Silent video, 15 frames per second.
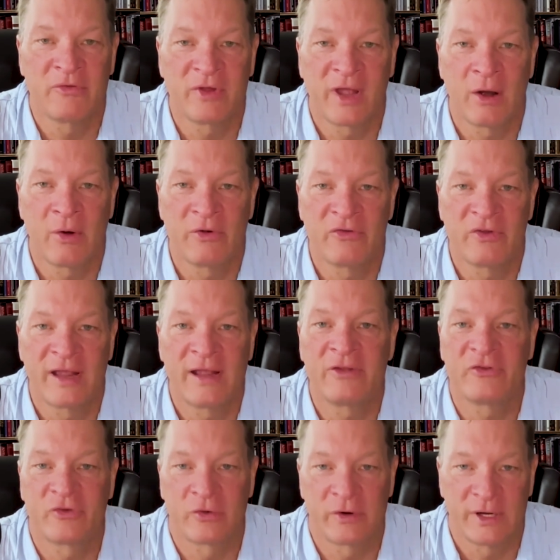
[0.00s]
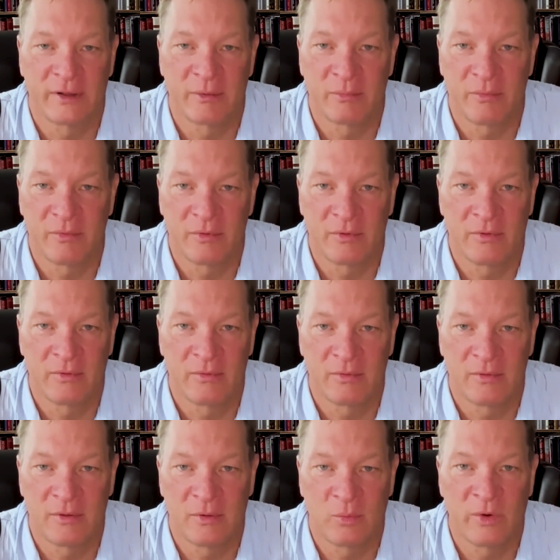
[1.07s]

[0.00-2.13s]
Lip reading: It's how he's answering that